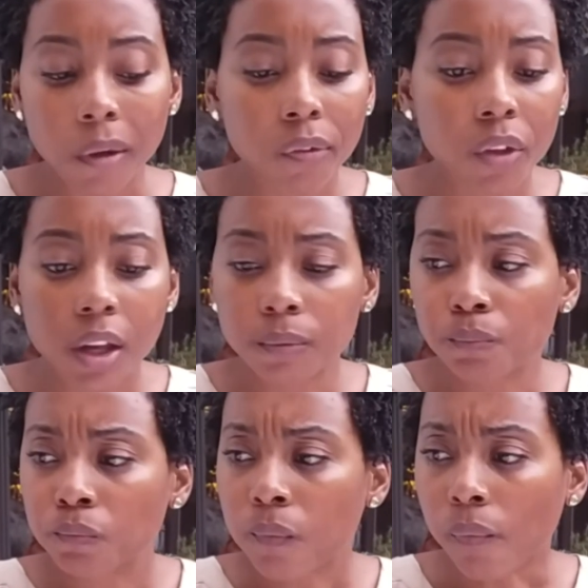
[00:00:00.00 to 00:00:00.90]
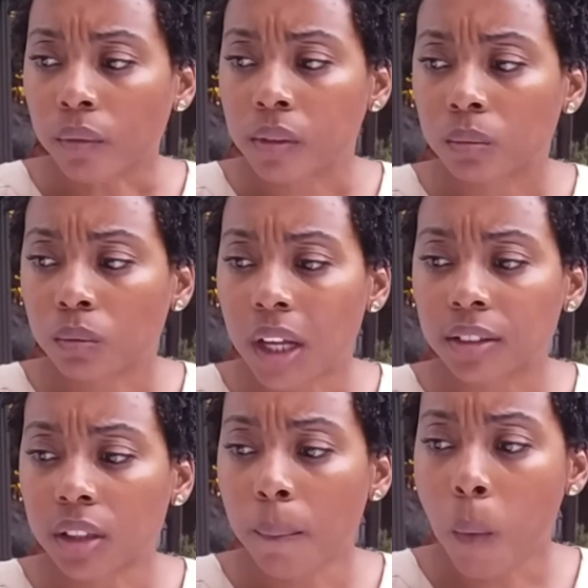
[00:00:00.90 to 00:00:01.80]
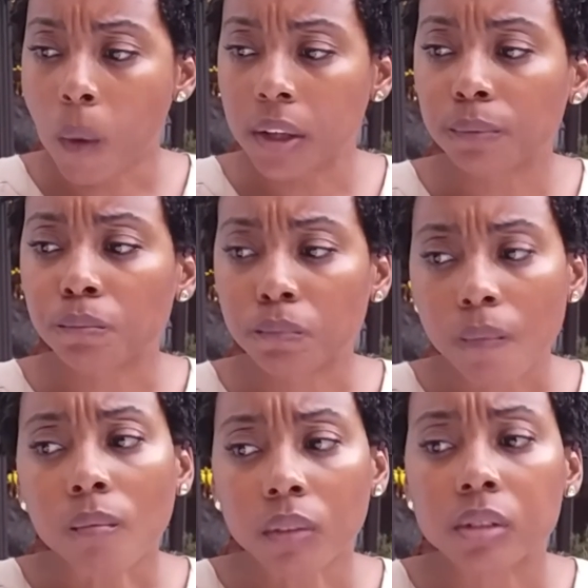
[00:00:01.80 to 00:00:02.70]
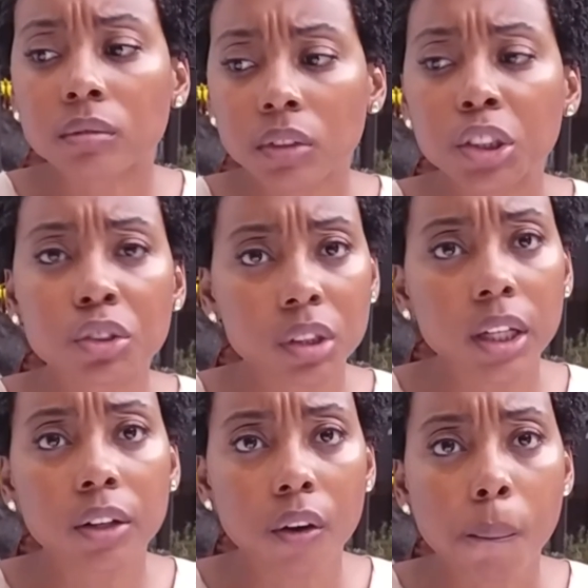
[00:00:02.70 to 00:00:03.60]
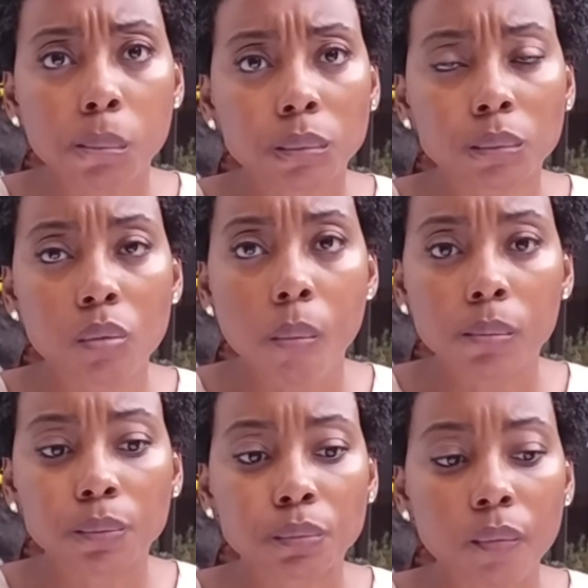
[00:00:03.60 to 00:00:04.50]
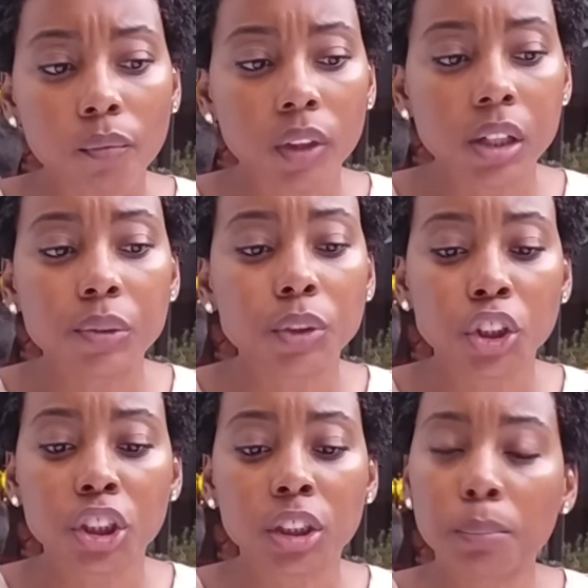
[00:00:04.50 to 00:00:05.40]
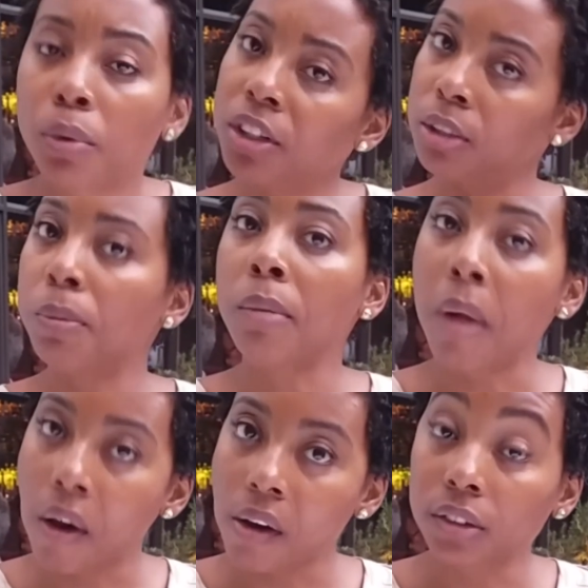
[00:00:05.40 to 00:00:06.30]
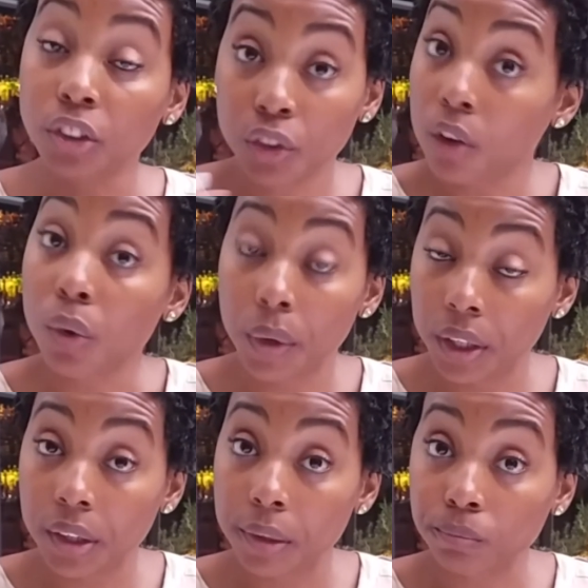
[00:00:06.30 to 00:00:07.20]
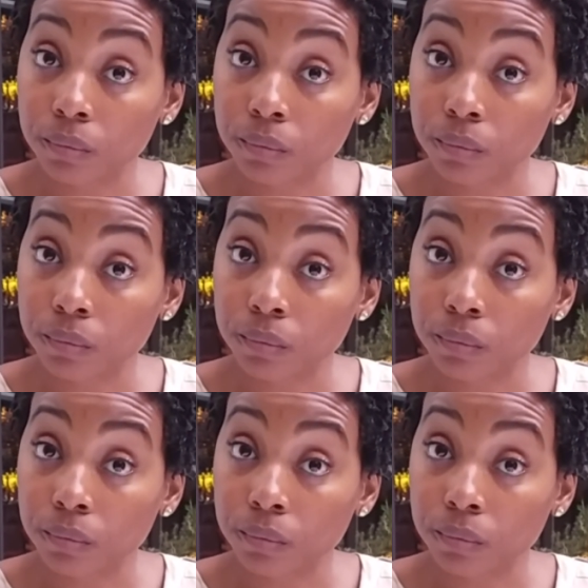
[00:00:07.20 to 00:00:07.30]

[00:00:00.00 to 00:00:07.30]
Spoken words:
And then at some point, years later, it was just impressed upon my heart to start going again.